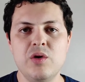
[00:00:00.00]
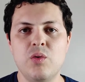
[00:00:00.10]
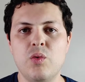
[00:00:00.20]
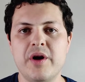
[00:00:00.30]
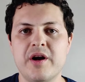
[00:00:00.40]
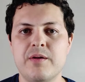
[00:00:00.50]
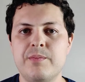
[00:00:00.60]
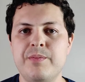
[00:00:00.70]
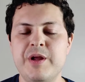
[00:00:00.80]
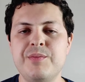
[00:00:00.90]
where
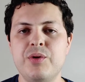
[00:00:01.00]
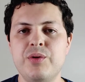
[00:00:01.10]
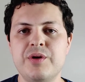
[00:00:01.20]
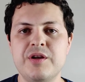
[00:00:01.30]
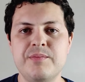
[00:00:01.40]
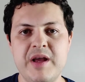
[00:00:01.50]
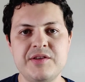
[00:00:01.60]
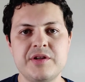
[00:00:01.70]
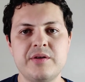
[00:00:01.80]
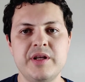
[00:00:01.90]
people can
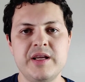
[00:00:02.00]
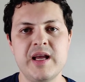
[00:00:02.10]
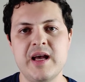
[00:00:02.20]
basically